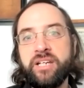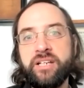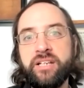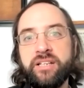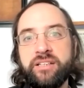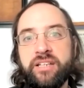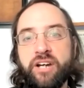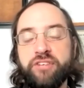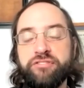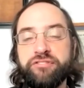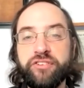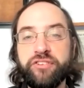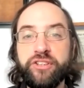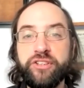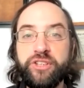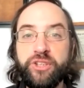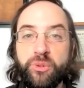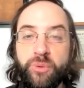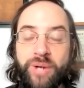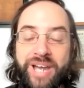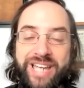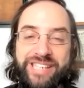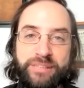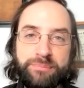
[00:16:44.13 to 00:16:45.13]
Now, for
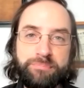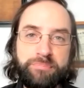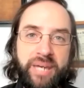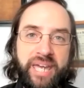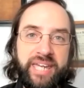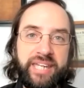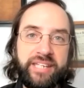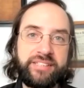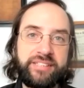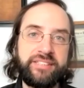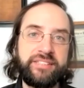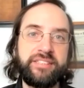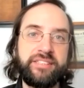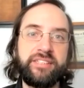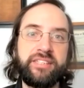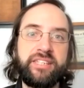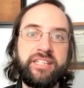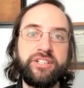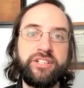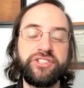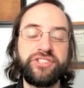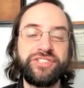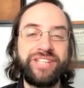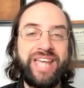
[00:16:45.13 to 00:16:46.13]
U.S. banks,
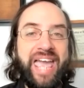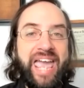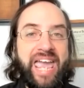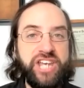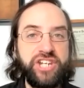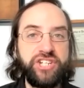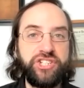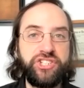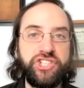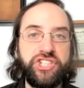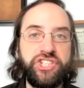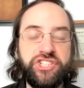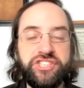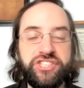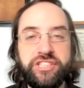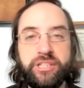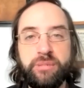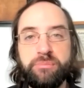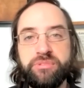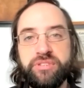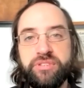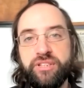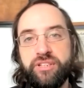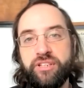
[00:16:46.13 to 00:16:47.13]
there's 8
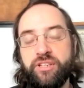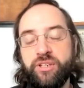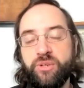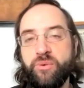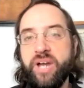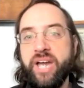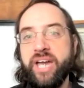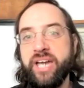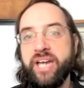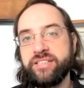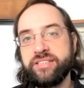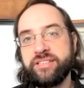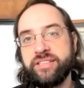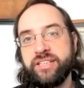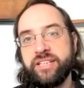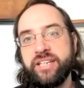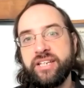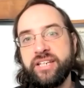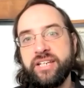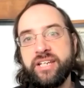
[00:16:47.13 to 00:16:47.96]
GSIBs in the U.S.